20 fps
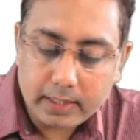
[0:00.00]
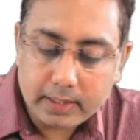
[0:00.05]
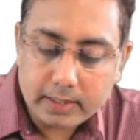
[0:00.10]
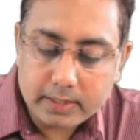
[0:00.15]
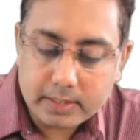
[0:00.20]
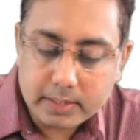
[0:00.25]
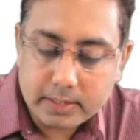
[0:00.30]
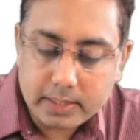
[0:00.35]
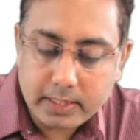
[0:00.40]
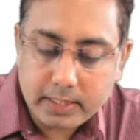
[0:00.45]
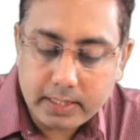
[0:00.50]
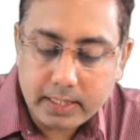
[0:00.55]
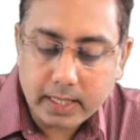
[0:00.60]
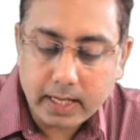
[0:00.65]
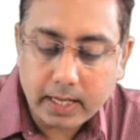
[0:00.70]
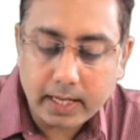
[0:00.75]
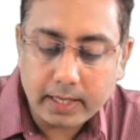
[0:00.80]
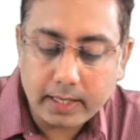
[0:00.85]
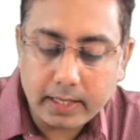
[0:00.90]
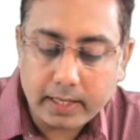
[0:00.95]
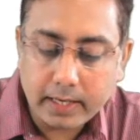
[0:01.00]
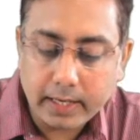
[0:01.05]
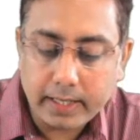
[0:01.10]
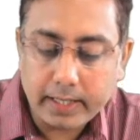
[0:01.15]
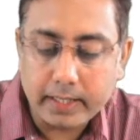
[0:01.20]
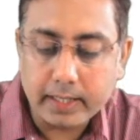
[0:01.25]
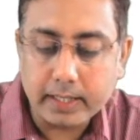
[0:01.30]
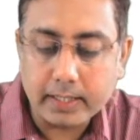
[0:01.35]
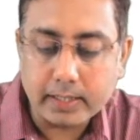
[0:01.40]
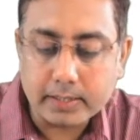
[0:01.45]

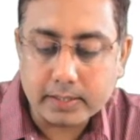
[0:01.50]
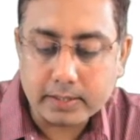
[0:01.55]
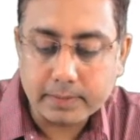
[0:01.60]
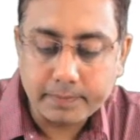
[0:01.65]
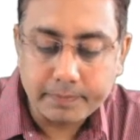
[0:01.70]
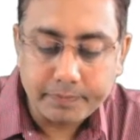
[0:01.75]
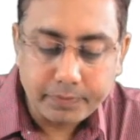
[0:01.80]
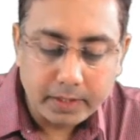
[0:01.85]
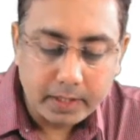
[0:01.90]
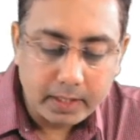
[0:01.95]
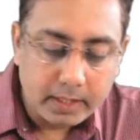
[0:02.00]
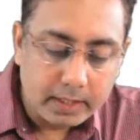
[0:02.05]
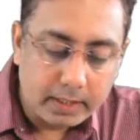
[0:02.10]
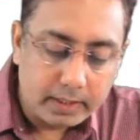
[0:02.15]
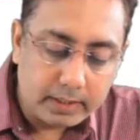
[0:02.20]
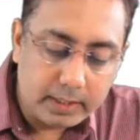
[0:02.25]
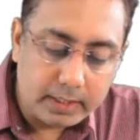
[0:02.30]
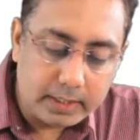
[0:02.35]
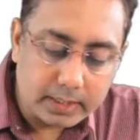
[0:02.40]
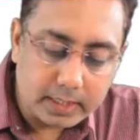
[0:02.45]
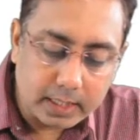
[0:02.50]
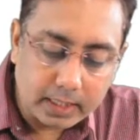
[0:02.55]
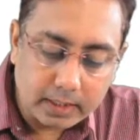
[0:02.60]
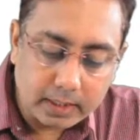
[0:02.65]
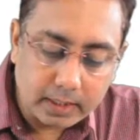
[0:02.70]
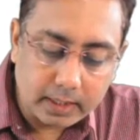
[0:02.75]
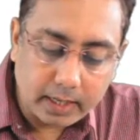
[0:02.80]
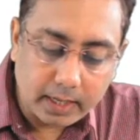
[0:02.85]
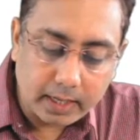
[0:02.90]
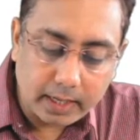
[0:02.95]
guidelines. These
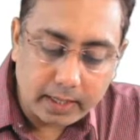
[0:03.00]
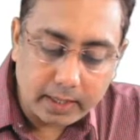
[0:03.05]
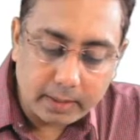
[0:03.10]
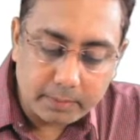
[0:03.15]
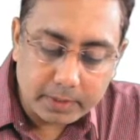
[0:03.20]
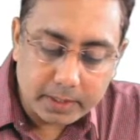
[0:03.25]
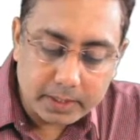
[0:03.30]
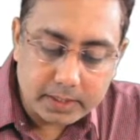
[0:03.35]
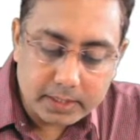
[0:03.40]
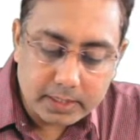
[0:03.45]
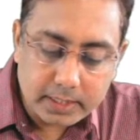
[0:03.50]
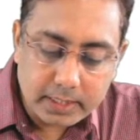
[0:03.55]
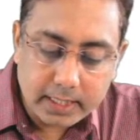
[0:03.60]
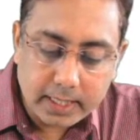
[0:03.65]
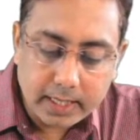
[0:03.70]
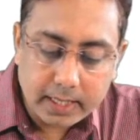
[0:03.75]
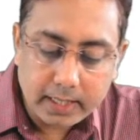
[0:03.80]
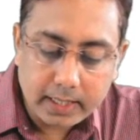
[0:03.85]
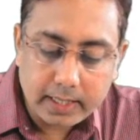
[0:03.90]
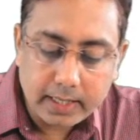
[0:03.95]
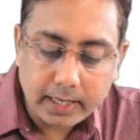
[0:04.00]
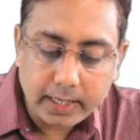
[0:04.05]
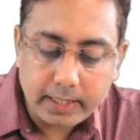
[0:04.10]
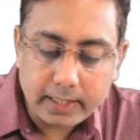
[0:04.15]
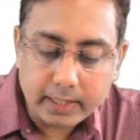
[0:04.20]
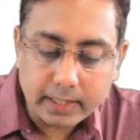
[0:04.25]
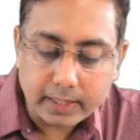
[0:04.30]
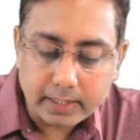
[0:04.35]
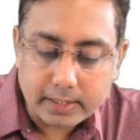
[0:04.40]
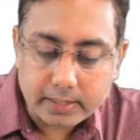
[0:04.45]
are the INCI
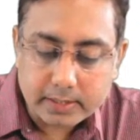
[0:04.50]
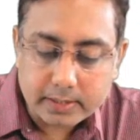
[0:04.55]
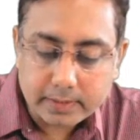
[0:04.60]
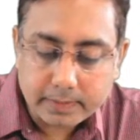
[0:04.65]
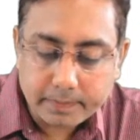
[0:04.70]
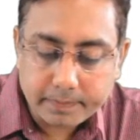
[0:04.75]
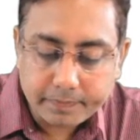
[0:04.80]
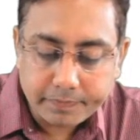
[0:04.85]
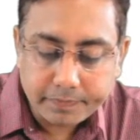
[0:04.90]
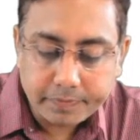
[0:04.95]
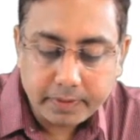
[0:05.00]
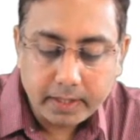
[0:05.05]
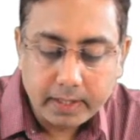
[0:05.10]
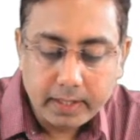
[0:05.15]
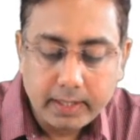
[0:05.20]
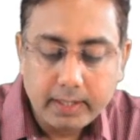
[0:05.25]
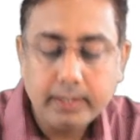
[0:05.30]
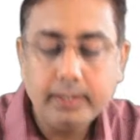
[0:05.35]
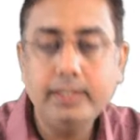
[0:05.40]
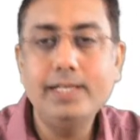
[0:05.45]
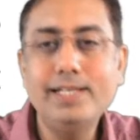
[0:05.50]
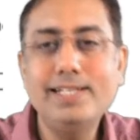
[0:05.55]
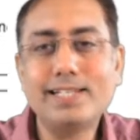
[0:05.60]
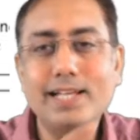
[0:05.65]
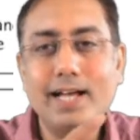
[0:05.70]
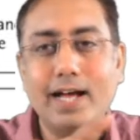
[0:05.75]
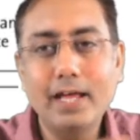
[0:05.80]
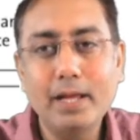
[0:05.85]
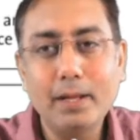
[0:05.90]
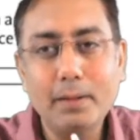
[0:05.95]
guidelines.
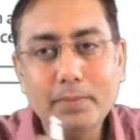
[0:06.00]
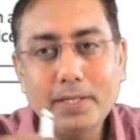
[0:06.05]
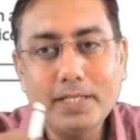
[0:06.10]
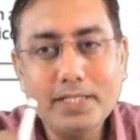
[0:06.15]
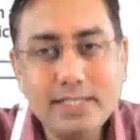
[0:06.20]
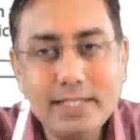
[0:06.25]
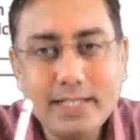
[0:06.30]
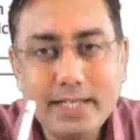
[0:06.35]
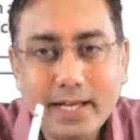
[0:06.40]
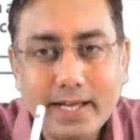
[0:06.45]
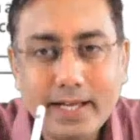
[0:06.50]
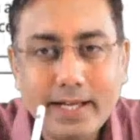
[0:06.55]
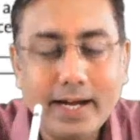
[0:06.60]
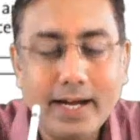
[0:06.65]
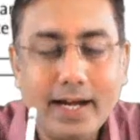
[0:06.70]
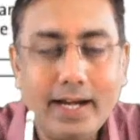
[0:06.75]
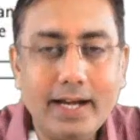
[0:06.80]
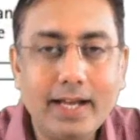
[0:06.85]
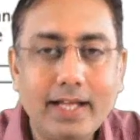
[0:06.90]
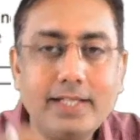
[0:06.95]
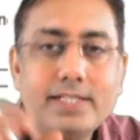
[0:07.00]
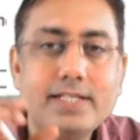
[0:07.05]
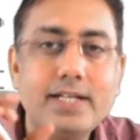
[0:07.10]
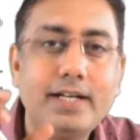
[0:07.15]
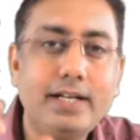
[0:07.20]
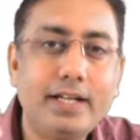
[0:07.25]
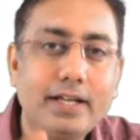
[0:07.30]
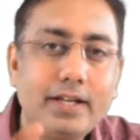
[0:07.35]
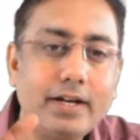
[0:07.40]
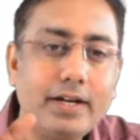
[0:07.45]
These INCI
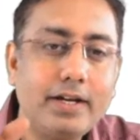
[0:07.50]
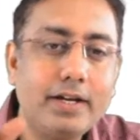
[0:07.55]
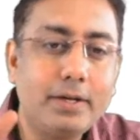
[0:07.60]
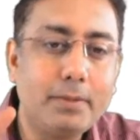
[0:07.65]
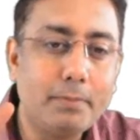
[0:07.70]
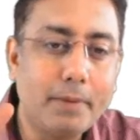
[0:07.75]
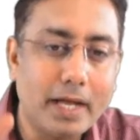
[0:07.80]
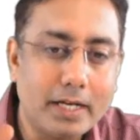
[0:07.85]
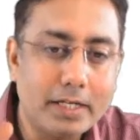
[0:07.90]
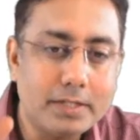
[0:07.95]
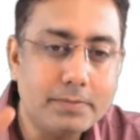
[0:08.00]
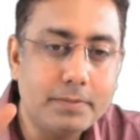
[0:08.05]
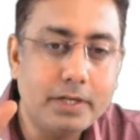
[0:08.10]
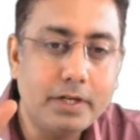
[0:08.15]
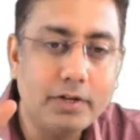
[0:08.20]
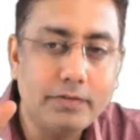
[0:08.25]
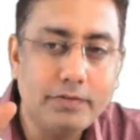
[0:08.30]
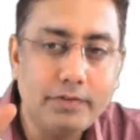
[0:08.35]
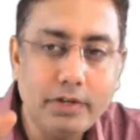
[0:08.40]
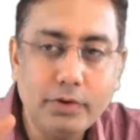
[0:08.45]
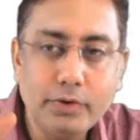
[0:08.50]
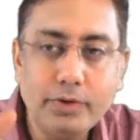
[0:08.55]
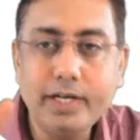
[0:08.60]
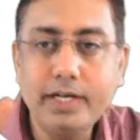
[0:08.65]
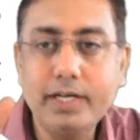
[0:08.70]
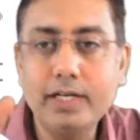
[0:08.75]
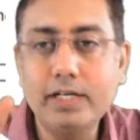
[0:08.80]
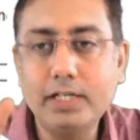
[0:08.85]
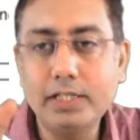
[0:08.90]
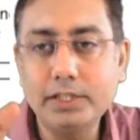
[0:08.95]
guidelines, Integrated Management of
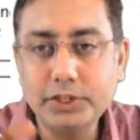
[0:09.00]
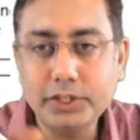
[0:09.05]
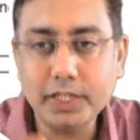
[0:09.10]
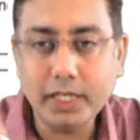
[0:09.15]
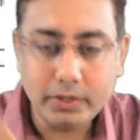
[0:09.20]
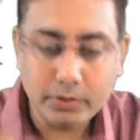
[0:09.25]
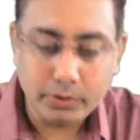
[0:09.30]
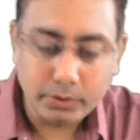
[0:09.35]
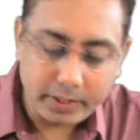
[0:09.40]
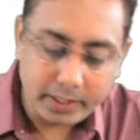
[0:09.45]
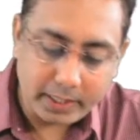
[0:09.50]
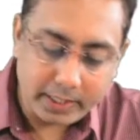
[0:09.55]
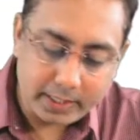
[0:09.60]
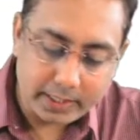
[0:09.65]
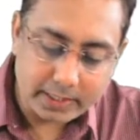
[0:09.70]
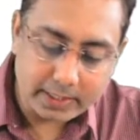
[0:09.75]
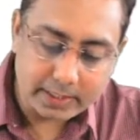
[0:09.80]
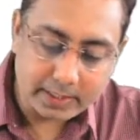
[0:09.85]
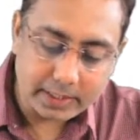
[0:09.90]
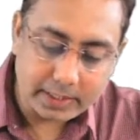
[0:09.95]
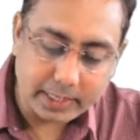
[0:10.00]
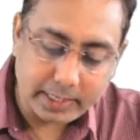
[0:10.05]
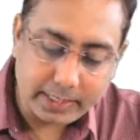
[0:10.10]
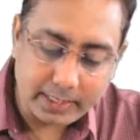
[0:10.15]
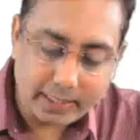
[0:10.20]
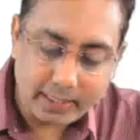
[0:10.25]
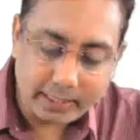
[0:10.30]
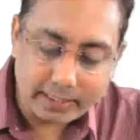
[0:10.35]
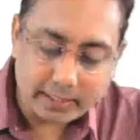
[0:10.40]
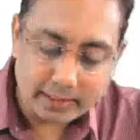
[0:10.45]
Neonatal and Childhood Illness
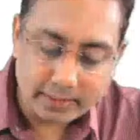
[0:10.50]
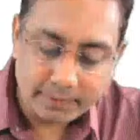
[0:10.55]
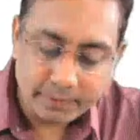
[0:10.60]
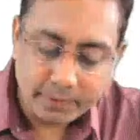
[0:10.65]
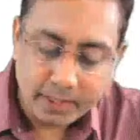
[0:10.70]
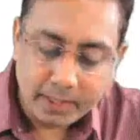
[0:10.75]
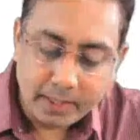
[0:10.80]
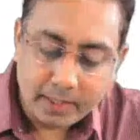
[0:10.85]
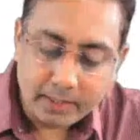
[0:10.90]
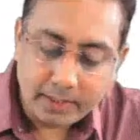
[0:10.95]
Guidelines,